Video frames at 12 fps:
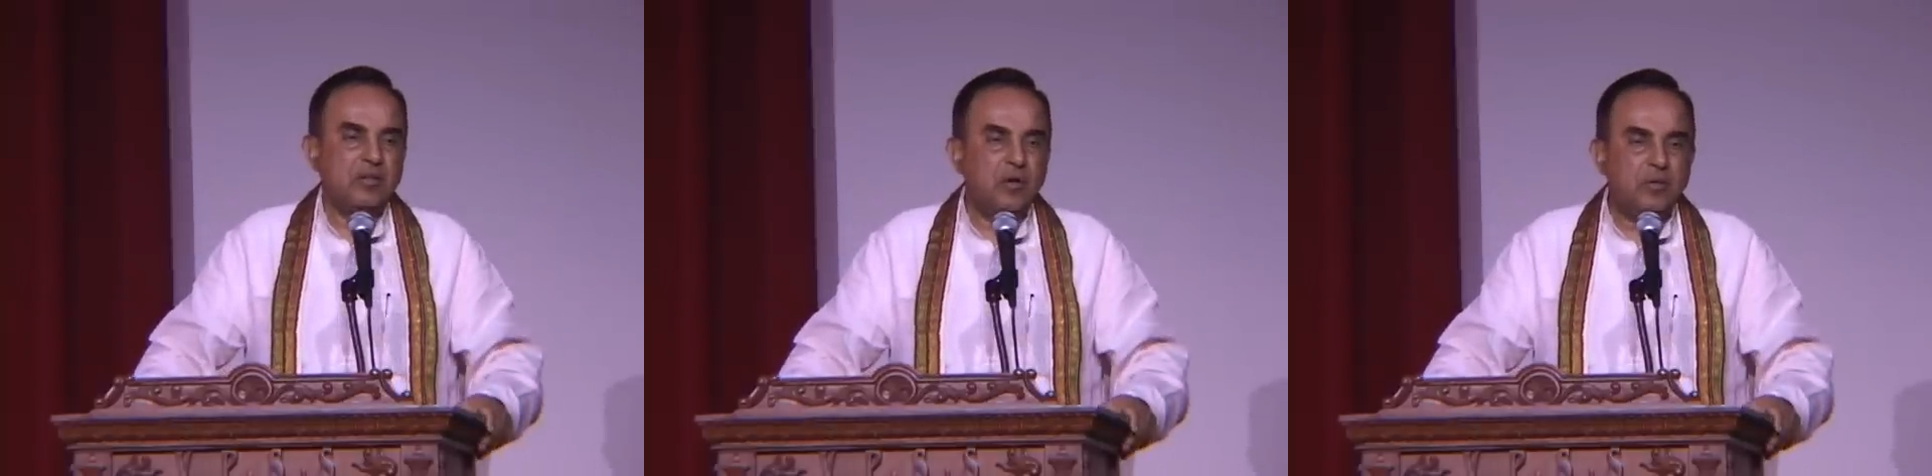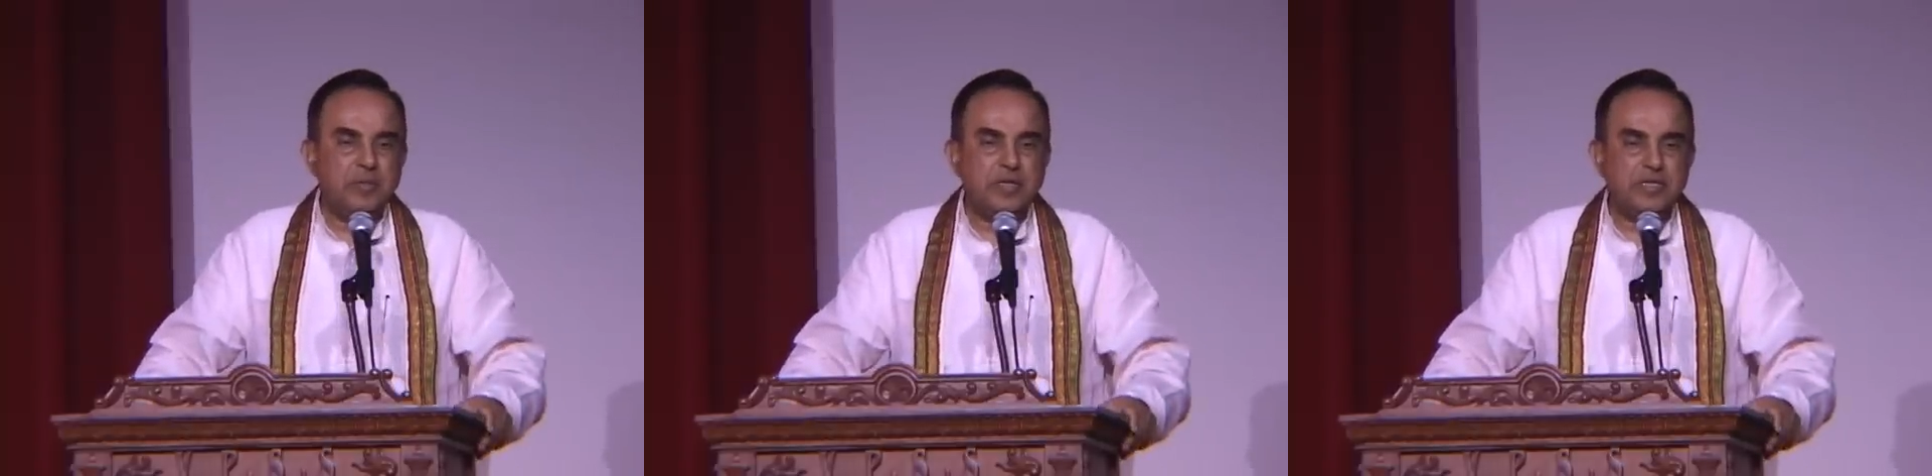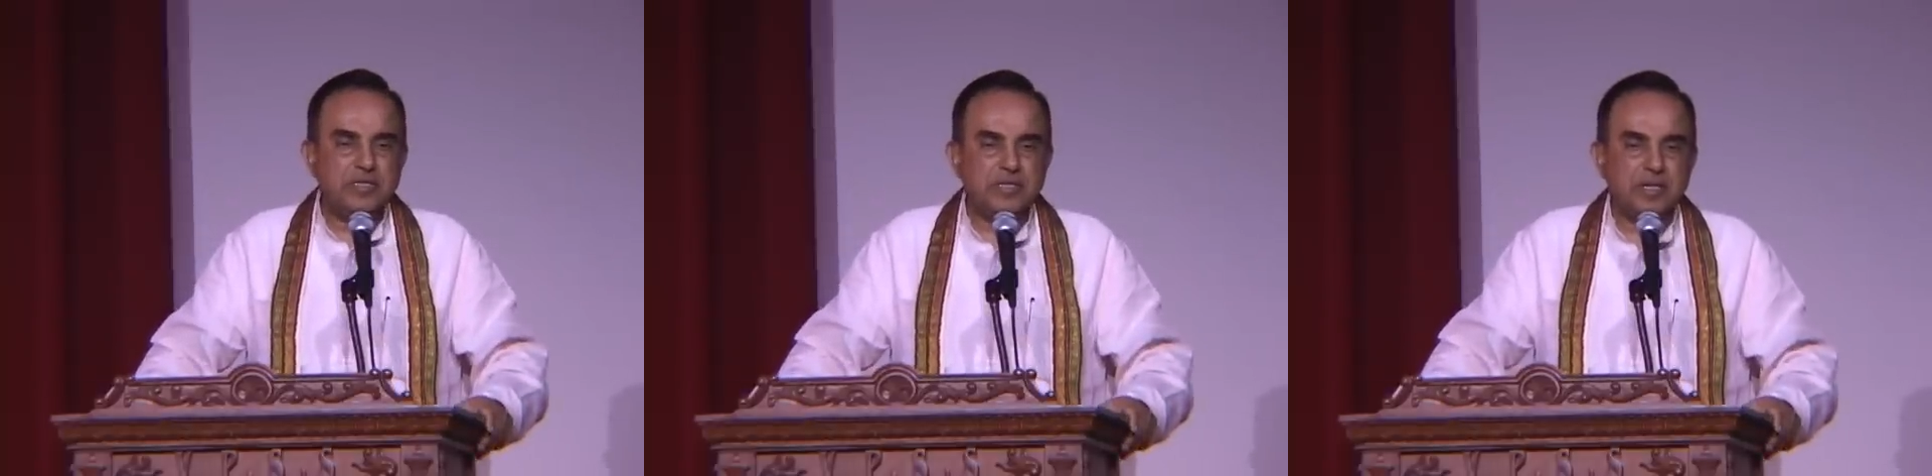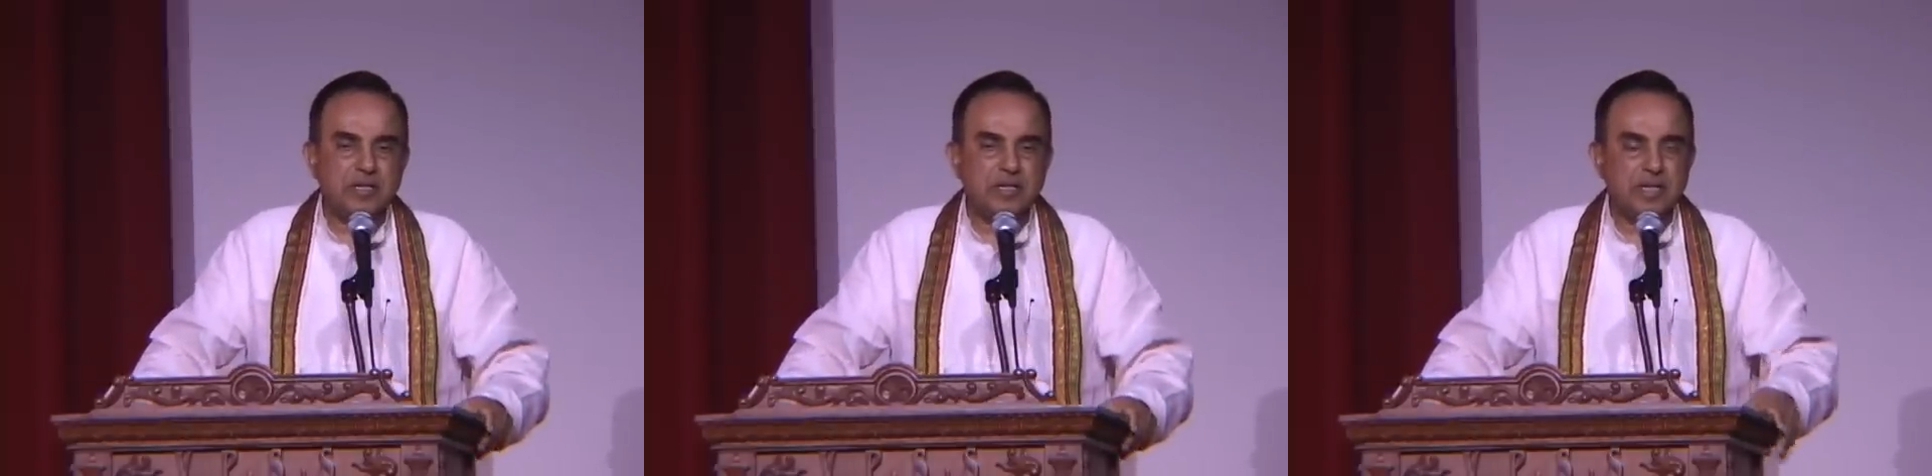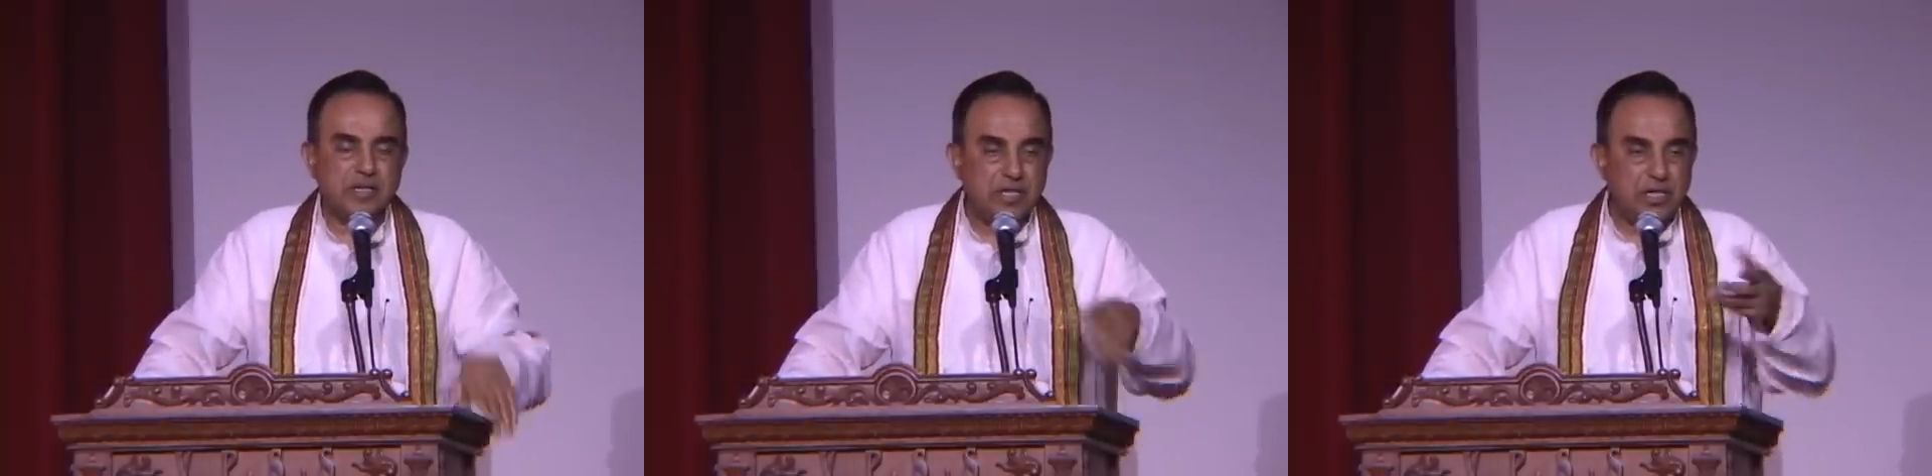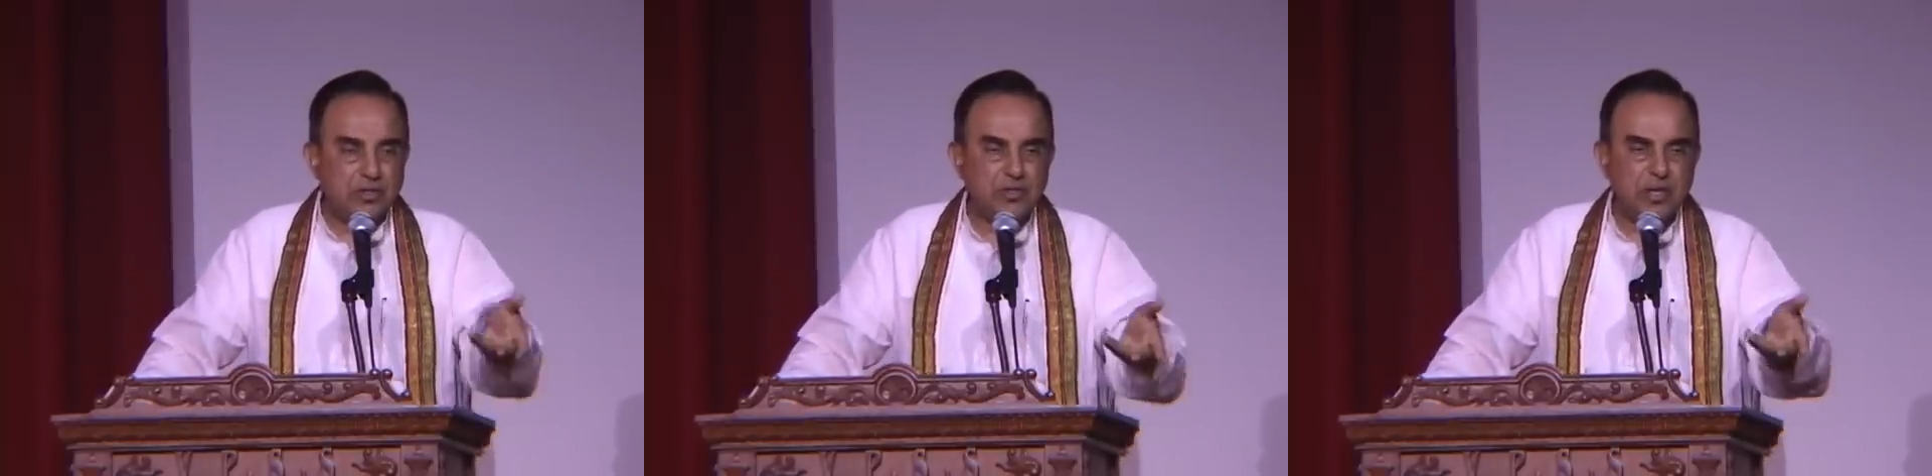Home Minister.
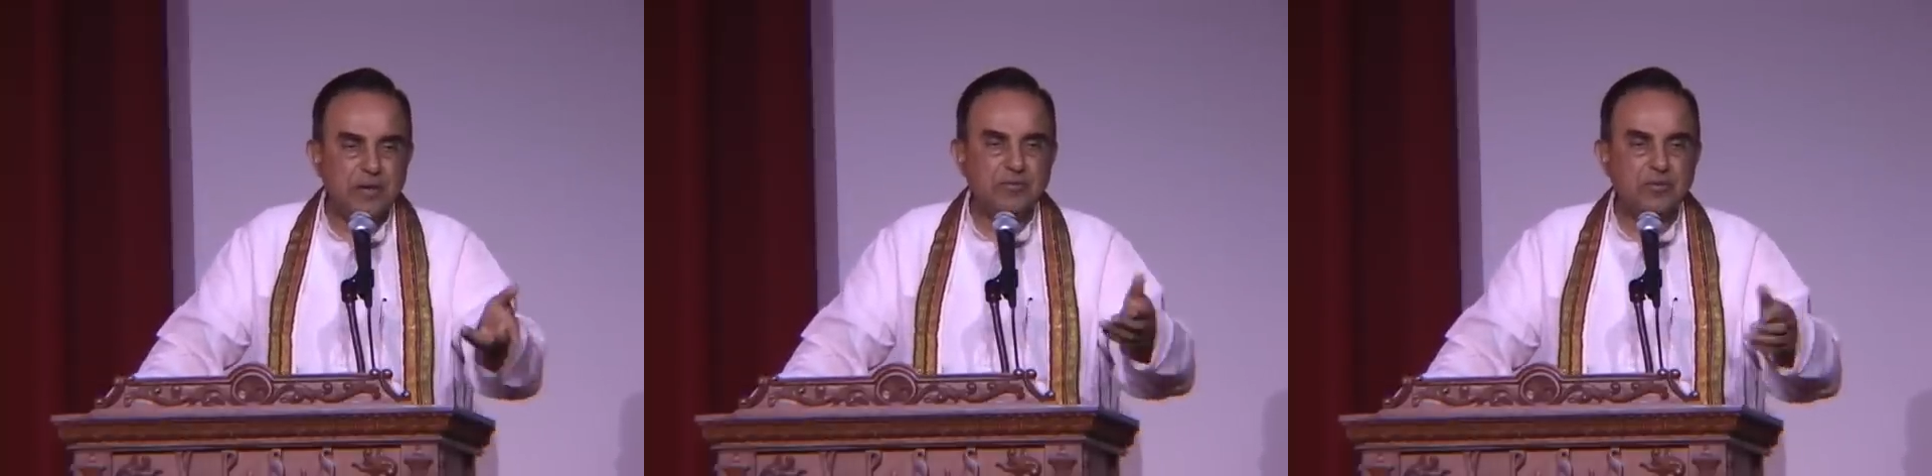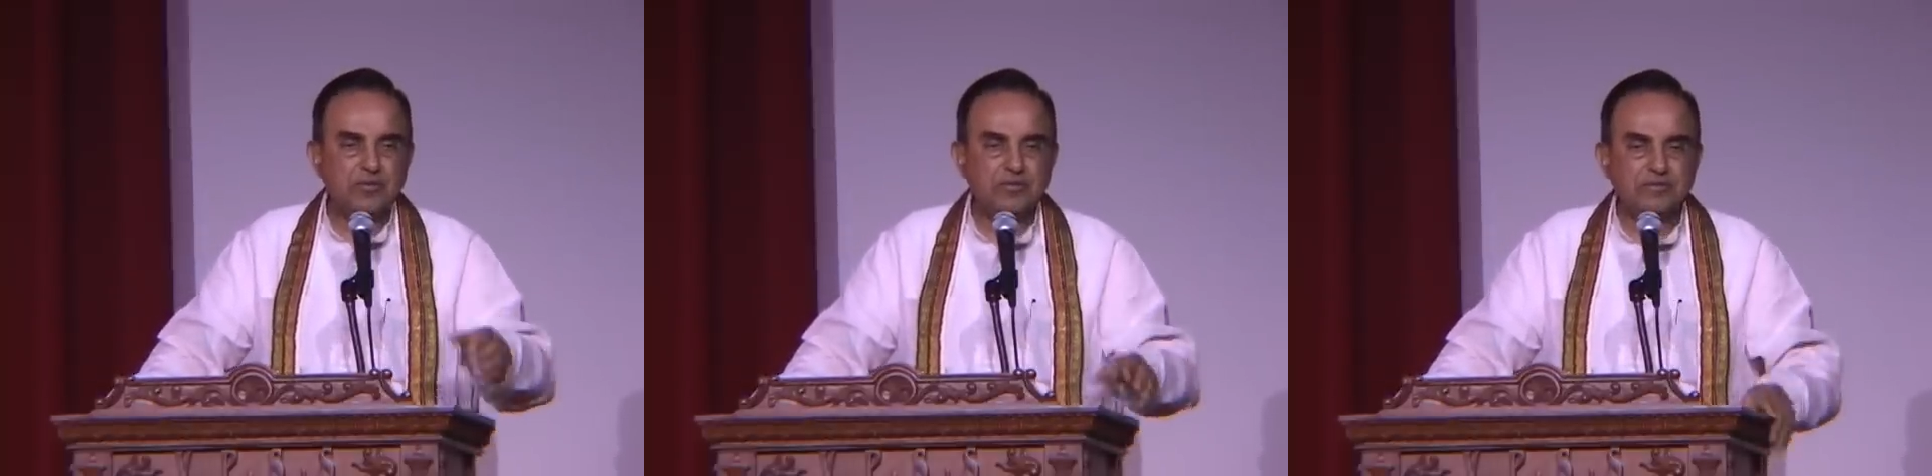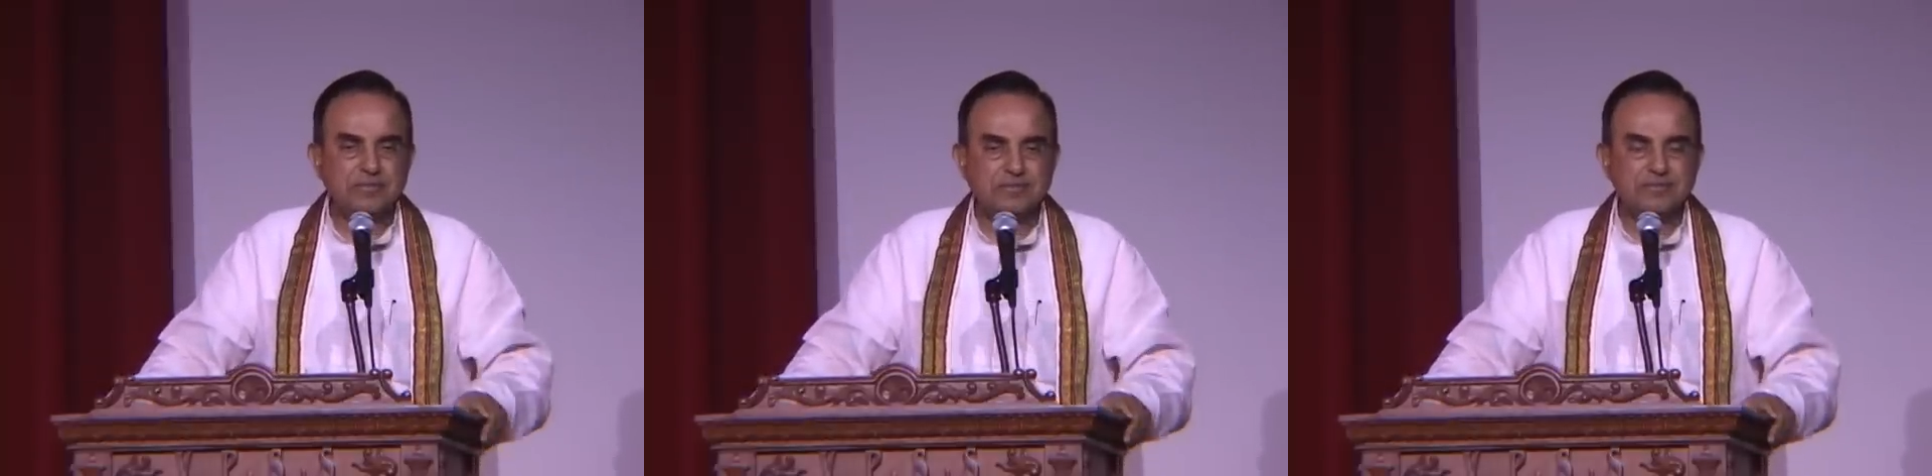He should have known.